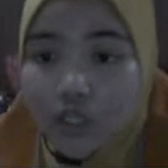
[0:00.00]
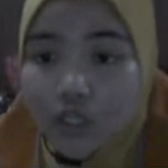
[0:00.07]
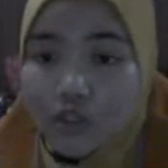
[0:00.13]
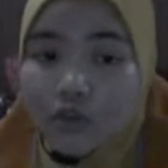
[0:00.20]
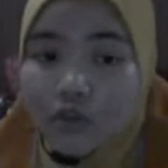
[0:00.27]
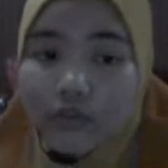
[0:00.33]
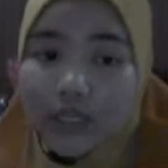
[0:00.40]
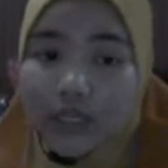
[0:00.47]

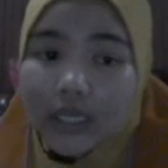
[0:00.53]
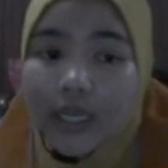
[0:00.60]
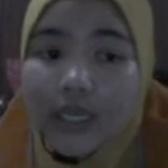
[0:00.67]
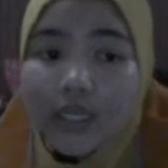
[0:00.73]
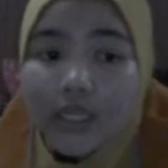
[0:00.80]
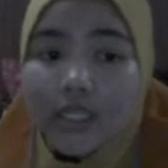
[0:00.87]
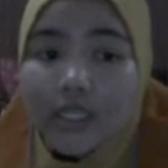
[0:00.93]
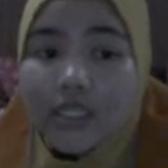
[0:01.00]
So V
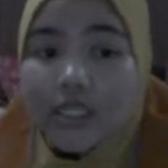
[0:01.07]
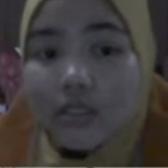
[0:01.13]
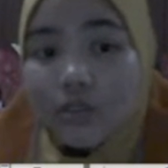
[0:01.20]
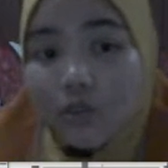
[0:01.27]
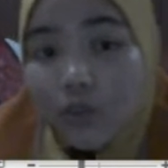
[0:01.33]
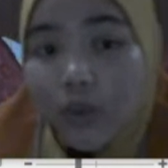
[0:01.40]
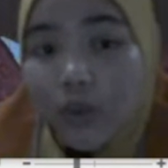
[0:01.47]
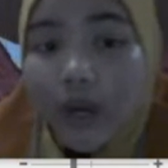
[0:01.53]
line is
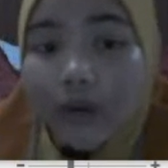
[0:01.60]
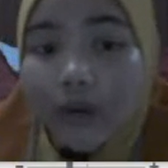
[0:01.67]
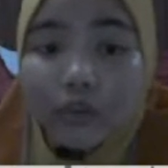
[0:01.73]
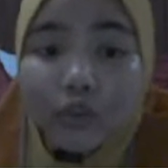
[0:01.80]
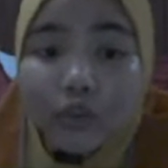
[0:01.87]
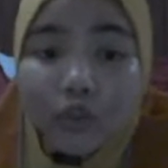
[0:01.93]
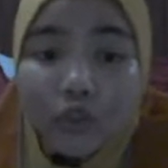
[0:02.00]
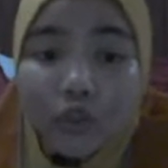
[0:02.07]
square
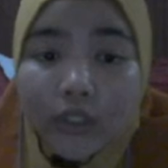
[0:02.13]
root